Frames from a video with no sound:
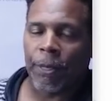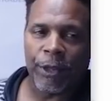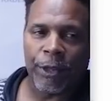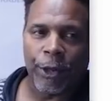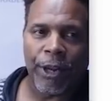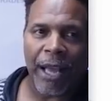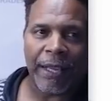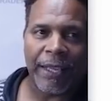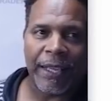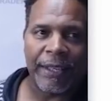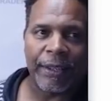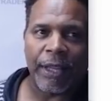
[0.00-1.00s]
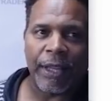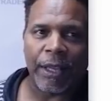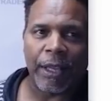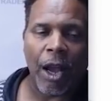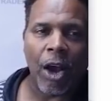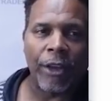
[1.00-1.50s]
You're not getting,
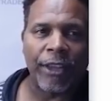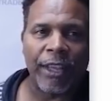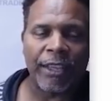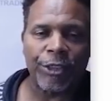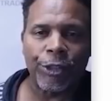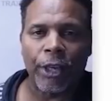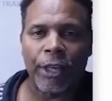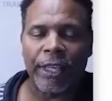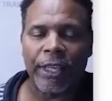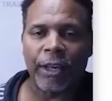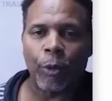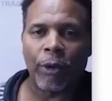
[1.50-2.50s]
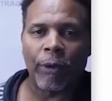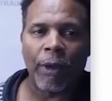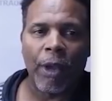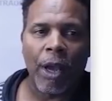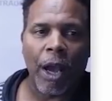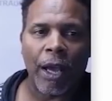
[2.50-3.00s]
like on this, you're going to get
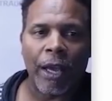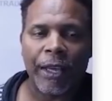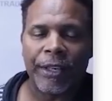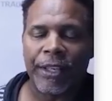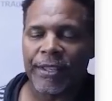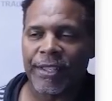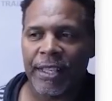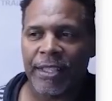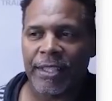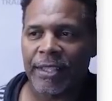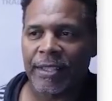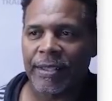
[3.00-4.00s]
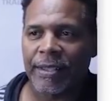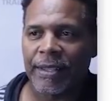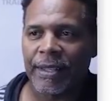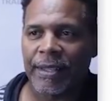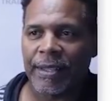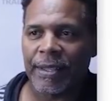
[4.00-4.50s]
a indecision
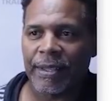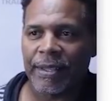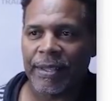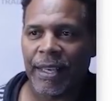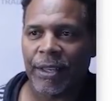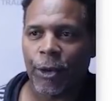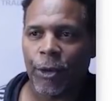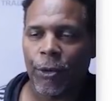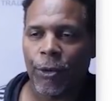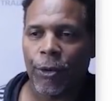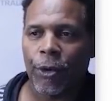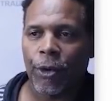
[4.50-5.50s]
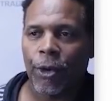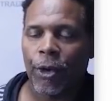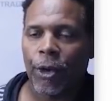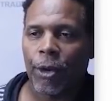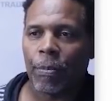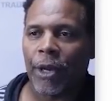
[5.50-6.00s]
signal,
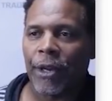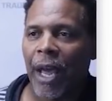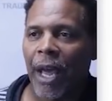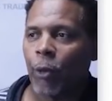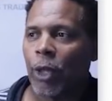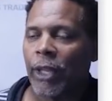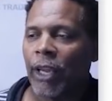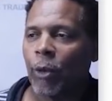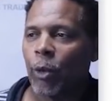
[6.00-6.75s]
but not really a